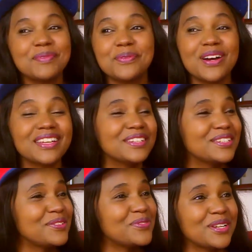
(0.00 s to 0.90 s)
me working
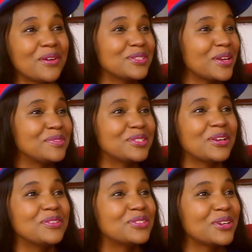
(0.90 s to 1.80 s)
different hours. I'm sure
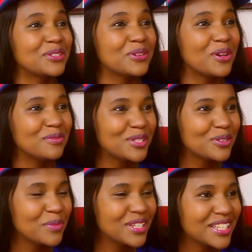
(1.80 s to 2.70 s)
you've tried to call me
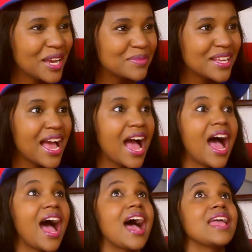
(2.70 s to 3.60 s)
so many times.
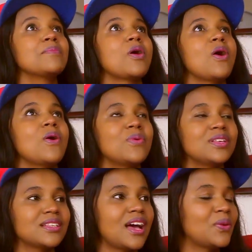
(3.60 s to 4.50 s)
I am
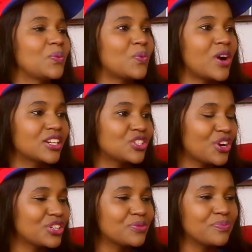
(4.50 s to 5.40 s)
always at work
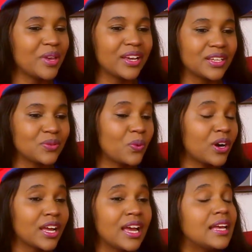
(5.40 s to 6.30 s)
trying to make it
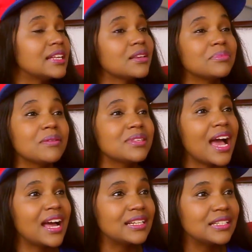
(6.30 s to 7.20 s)
work. Sometimes I
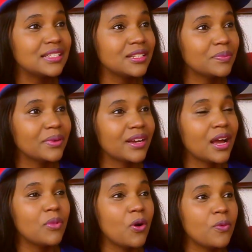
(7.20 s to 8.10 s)
hardly sleep.
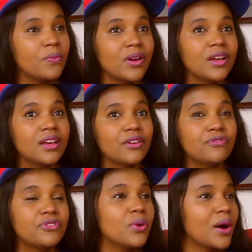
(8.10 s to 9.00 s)
Come home,
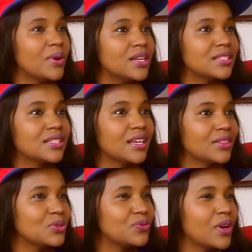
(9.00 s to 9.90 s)
few hours,
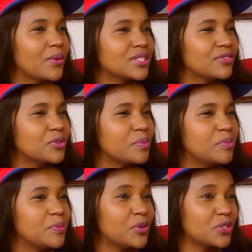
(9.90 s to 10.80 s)
and those few hours are for
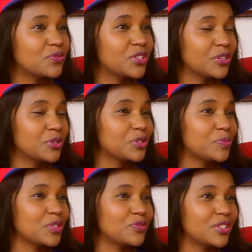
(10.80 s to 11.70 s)
baby breastfeeding because she
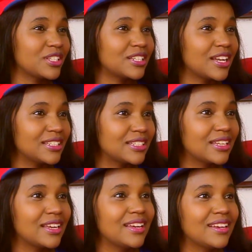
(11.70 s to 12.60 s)
breastfeeds at night.
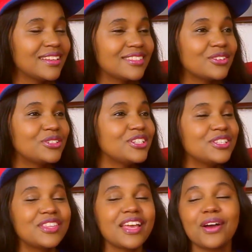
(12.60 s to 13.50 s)
So
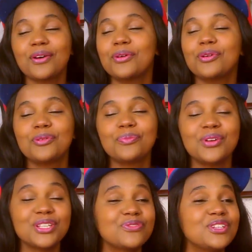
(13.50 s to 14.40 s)
she's there,
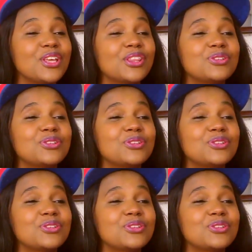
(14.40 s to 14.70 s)
breastfeeding